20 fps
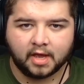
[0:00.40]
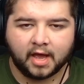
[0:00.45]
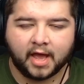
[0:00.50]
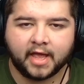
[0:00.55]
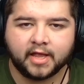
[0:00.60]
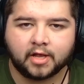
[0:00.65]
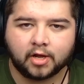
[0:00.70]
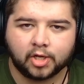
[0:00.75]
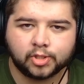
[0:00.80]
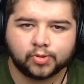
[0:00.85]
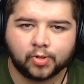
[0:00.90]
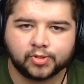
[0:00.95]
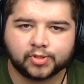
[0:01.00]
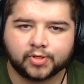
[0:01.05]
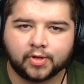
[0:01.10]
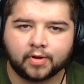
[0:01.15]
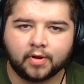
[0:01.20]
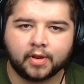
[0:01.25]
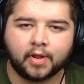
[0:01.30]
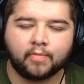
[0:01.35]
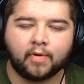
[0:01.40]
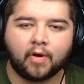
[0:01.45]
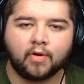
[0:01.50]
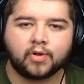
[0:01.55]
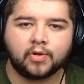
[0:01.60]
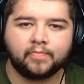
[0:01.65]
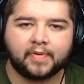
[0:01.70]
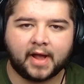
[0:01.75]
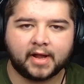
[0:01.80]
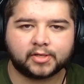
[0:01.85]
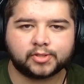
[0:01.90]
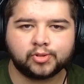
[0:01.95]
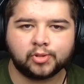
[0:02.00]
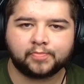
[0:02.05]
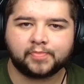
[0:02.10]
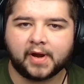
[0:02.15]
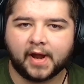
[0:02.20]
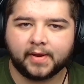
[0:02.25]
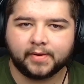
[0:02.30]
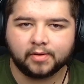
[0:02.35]
Hey guys, what's going on, and welcome back to a
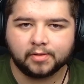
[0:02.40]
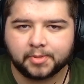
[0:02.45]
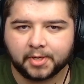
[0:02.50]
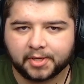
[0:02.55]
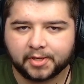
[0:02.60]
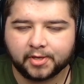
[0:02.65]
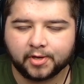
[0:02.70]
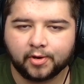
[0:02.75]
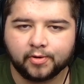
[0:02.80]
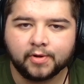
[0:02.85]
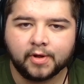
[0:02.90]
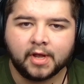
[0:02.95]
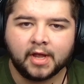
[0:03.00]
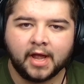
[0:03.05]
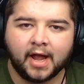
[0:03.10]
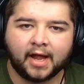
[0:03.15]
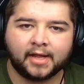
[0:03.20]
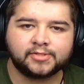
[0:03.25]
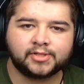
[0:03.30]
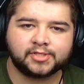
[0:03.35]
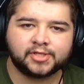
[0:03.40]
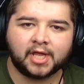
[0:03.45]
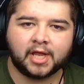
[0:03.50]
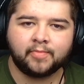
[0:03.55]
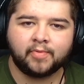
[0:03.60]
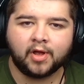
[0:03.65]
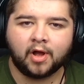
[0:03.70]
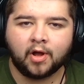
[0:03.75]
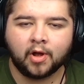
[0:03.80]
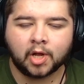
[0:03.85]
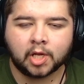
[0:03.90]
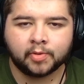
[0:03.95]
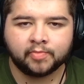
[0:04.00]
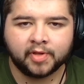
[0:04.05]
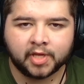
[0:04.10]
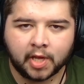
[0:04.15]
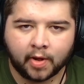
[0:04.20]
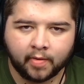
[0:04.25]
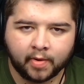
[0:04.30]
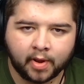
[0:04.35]
brand new video. And today we are going to be
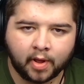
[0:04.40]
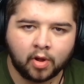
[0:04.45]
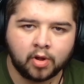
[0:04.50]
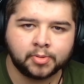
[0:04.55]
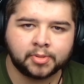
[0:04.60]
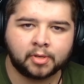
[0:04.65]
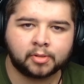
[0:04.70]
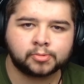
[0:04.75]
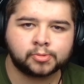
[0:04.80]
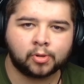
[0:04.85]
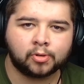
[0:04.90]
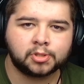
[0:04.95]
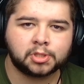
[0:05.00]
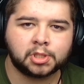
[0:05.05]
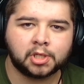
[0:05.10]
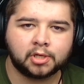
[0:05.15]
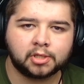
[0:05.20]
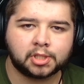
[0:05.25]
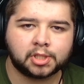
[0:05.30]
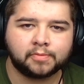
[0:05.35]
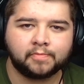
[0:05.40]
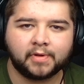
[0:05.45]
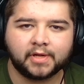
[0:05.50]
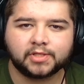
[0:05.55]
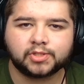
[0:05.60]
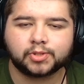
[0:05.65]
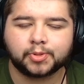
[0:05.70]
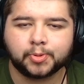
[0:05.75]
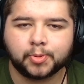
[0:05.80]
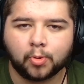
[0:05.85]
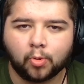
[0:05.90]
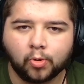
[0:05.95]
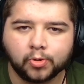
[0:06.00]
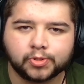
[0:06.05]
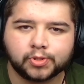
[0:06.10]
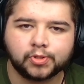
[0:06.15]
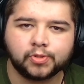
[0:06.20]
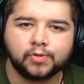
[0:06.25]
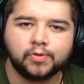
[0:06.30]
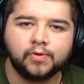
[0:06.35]
going over Roger Schmidt's
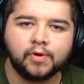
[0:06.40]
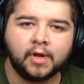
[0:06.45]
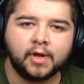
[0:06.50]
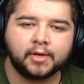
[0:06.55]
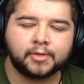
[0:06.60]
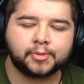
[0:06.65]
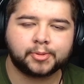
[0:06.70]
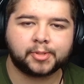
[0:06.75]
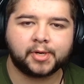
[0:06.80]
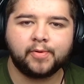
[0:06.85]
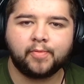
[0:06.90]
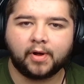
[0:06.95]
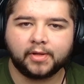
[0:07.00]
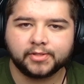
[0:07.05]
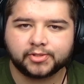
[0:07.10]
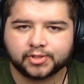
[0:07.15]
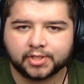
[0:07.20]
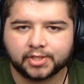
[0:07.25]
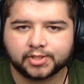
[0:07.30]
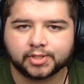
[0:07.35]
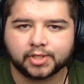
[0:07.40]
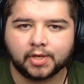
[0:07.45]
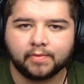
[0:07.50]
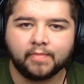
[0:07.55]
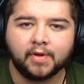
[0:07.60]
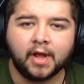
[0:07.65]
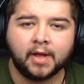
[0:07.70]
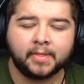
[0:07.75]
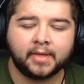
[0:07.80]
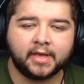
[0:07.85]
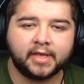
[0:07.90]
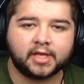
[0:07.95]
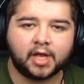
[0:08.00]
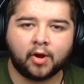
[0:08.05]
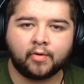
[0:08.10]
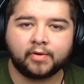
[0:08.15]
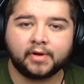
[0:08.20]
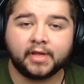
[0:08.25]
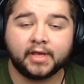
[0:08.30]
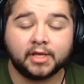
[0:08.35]
4-2-3-1 system that he
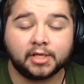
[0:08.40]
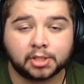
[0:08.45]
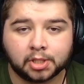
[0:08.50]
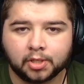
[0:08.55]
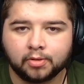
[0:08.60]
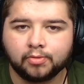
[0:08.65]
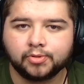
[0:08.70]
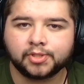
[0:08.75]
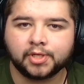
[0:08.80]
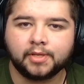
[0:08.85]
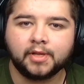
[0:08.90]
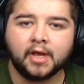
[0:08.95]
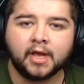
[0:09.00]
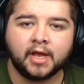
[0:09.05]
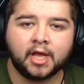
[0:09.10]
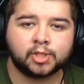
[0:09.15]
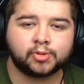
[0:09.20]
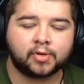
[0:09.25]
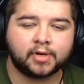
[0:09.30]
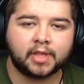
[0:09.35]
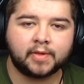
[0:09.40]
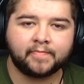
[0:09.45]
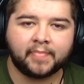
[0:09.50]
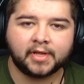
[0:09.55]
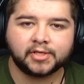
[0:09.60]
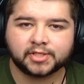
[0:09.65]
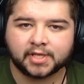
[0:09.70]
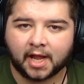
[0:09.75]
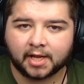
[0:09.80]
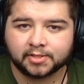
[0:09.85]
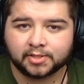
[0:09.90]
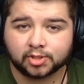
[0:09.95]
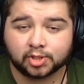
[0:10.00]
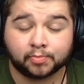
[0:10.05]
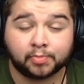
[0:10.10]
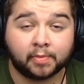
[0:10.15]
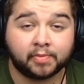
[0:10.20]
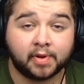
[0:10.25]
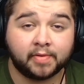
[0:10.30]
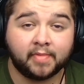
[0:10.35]
currently is using. It's one of the best tactics I've
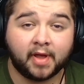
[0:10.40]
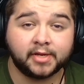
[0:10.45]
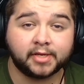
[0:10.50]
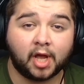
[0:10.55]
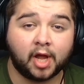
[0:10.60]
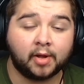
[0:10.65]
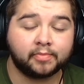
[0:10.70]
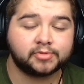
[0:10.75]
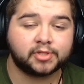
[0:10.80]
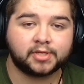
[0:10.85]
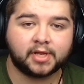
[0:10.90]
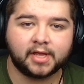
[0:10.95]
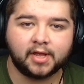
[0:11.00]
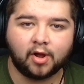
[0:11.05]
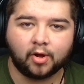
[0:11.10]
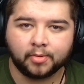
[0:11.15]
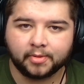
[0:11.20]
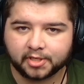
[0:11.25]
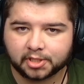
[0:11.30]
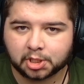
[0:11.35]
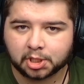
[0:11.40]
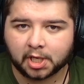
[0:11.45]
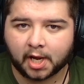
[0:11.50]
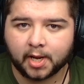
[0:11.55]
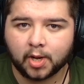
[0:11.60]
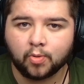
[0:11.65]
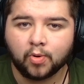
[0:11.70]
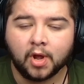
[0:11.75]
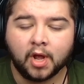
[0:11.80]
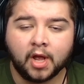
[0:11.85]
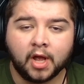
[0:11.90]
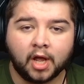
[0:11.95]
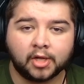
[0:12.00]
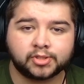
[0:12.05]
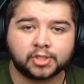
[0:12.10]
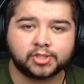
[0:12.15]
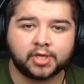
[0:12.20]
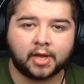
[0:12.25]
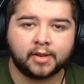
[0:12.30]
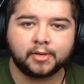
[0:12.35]
probably made up to date on this channel. It's a
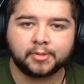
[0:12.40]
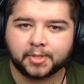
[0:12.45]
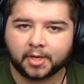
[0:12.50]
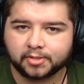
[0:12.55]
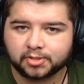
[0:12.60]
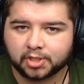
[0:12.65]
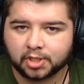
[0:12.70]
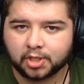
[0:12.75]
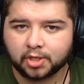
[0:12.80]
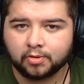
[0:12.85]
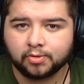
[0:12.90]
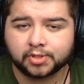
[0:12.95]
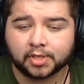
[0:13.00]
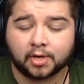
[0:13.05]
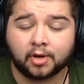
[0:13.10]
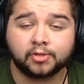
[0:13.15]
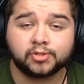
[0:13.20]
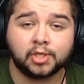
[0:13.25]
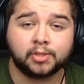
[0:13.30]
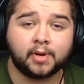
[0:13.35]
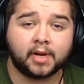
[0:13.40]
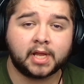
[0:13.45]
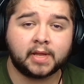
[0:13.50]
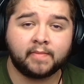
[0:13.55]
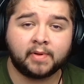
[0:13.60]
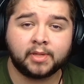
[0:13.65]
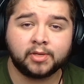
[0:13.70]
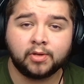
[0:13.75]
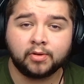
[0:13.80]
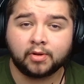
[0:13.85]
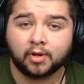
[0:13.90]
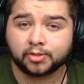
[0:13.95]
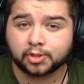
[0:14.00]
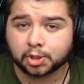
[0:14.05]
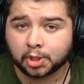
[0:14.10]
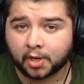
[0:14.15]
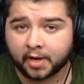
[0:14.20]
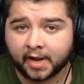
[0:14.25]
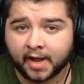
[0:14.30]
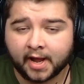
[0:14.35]
ton of fun to use, and I do recommend that you guys
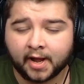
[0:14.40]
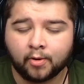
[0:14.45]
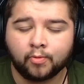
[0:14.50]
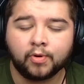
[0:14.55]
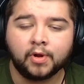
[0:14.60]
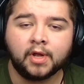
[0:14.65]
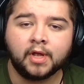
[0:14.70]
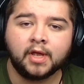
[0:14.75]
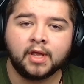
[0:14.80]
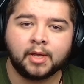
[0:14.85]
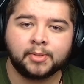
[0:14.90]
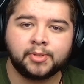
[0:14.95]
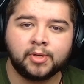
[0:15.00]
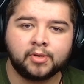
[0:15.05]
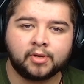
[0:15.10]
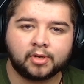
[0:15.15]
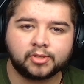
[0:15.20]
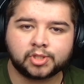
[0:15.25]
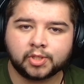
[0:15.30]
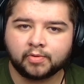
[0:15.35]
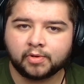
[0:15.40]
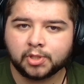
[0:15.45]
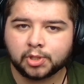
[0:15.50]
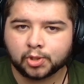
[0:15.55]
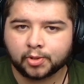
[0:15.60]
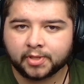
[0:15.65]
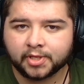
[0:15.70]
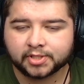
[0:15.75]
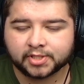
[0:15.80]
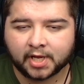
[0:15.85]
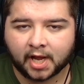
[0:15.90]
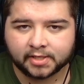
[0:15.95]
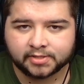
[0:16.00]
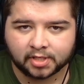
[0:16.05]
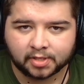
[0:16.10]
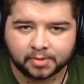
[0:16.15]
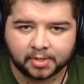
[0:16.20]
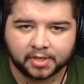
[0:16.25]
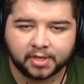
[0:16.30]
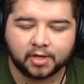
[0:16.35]
try it out. If you guys do enjoy these
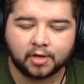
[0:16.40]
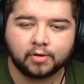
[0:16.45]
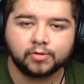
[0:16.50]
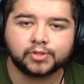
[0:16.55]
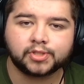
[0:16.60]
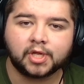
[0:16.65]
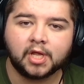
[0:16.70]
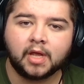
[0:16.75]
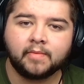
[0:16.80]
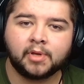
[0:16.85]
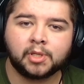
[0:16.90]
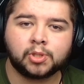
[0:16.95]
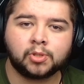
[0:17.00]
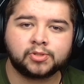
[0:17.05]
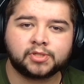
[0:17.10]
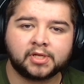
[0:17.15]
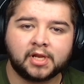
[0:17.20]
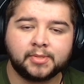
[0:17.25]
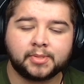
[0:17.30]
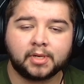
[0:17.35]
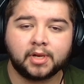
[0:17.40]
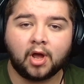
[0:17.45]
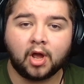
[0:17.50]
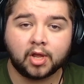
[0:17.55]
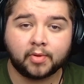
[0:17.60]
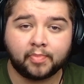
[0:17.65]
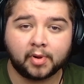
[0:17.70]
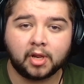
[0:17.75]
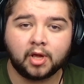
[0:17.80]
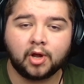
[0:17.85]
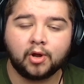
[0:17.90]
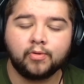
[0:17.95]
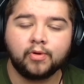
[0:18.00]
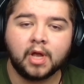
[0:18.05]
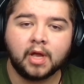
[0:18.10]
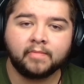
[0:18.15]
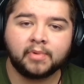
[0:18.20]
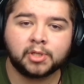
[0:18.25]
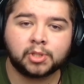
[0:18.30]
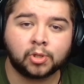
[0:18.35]
tactic videos, be sure to leave a like below,
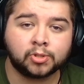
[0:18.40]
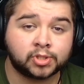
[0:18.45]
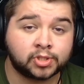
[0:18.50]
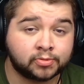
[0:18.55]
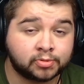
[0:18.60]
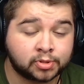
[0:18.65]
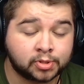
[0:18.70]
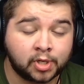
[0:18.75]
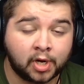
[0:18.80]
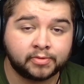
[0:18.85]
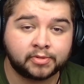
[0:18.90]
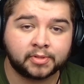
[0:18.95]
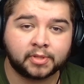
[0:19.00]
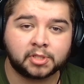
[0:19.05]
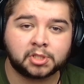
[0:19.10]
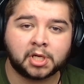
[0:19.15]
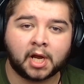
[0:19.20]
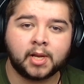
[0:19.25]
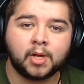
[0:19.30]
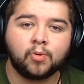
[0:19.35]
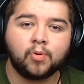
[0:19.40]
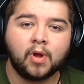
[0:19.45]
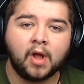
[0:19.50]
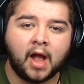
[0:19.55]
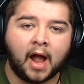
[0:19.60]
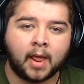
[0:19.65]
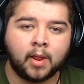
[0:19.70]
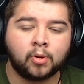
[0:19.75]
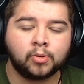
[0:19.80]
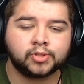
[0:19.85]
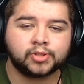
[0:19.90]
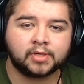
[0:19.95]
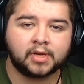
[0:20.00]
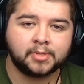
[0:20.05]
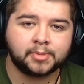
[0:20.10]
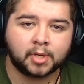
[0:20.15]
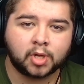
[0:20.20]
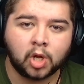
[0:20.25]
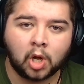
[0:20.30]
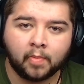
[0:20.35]
be sure to subscribe to the channel, and also leave
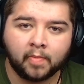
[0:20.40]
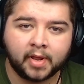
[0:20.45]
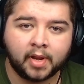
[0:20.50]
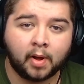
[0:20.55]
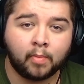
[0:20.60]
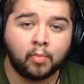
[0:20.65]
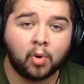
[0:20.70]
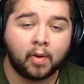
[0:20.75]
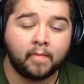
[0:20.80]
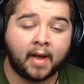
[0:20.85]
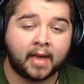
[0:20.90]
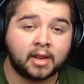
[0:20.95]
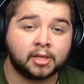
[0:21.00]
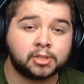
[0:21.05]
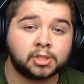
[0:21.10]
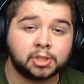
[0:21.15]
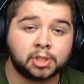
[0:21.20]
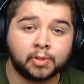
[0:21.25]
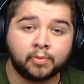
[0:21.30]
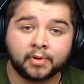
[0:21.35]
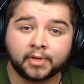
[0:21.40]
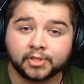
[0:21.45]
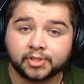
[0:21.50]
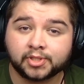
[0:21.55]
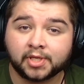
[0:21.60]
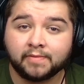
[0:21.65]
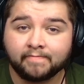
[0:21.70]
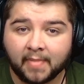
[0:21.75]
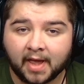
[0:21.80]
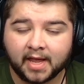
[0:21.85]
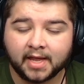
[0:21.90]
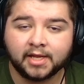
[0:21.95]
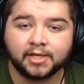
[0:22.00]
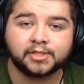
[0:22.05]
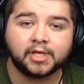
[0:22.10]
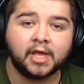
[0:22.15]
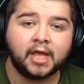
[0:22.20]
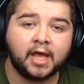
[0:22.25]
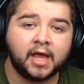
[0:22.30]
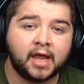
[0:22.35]
a comment on what managers you want to see made
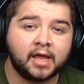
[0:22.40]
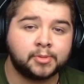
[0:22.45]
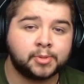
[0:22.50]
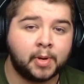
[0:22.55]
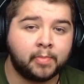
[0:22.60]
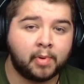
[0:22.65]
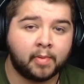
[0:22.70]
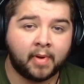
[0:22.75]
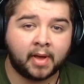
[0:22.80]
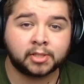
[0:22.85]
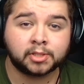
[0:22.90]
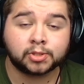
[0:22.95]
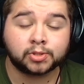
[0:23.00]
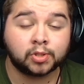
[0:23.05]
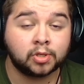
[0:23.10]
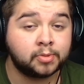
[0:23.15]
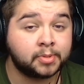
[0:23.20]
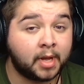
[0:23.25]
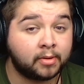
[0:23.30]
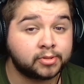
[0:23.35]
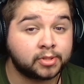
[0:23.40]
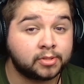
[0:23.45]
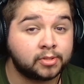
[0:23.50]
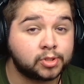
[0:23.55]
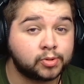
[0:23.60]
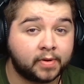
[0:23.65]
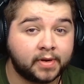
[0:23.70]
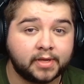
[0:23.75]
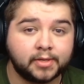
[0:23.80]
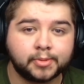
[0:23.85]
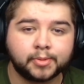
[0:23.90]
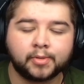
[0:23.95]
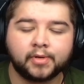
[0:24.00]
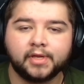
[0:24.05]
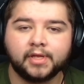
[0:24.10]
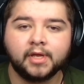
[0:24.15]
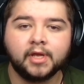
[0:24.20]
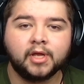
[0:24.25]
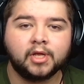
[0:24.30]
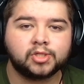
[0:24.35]
in Football Manager 2023,
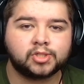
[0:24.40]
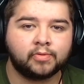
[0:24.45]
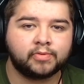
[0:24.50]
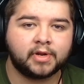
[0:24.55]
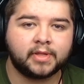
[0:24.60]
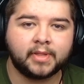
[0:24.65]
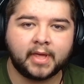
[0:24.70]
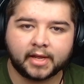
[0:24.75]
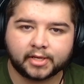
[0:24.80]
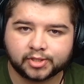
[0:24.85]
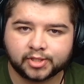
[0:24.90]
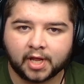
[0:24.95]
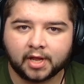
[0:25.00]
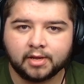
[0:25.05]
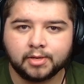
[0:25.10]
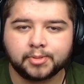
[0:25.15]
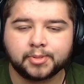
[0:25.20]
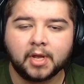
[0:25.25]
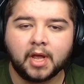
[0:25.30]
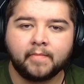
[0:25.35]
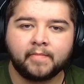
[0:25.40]
so in the next save.